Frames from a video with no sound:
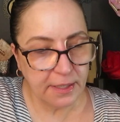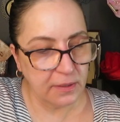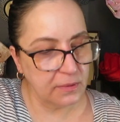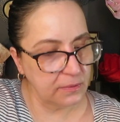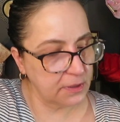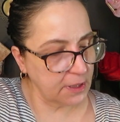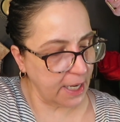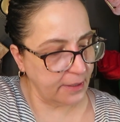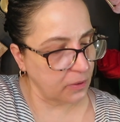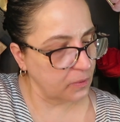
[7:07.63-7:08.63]
don't.
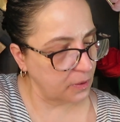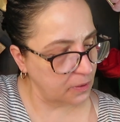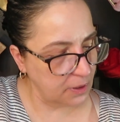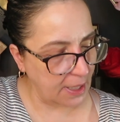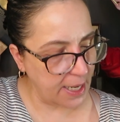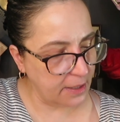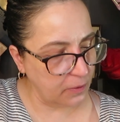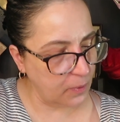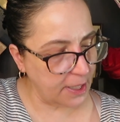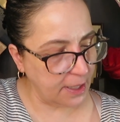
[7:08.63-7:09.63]
I don't like
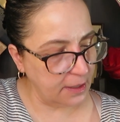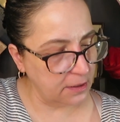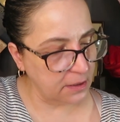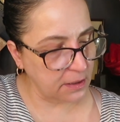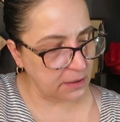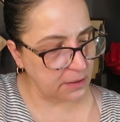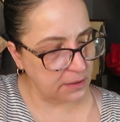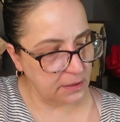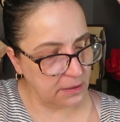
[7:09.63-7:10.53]
the way they look on